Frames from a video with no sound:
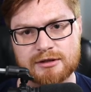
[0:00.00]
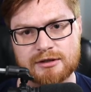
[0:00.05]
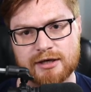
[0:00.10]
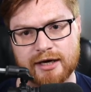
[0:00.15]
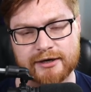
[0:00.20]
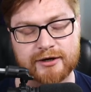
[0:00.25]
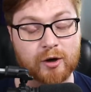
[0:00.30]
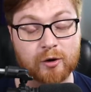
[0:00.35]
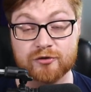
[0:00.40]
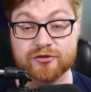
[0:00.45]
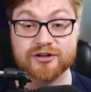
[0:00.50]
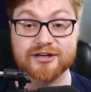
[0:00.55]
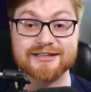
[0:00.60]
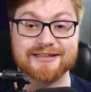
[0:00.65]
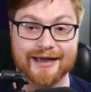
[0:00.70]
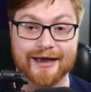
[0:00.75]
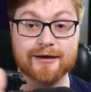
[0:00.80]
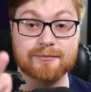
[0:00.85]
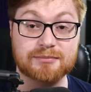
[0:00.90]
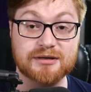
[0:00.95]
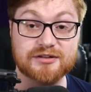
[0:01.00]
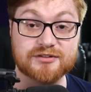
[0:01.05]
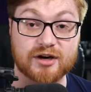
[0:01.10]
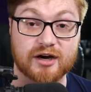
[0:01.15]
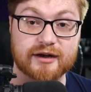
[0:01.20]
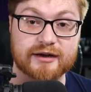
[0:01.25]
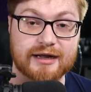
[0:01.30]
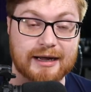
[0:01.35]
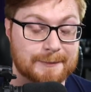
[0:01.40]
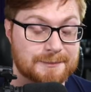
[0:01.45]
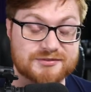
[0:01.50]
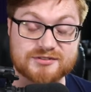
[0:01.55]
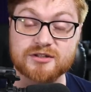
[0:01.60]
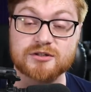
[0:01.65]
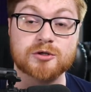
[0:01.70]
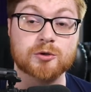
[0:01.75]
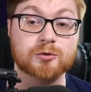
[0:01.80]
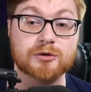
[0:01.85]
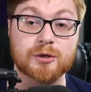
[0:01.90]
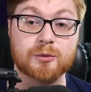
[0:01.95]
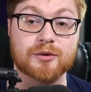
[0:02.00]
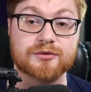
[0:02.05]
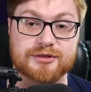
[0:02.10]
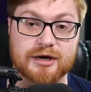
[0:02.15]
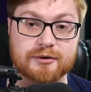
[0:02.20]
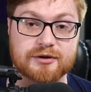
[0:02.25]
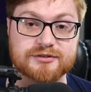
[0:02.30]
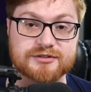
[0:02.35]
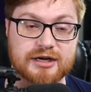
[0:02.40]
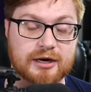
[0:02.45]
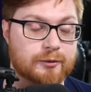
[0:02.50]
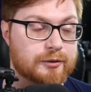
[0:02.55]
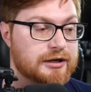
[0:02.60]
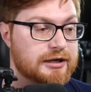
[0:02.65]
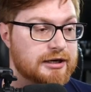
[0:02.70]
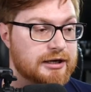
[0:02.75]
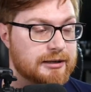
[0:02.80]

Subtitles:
I know that it can be done, absolutely, without a doubt.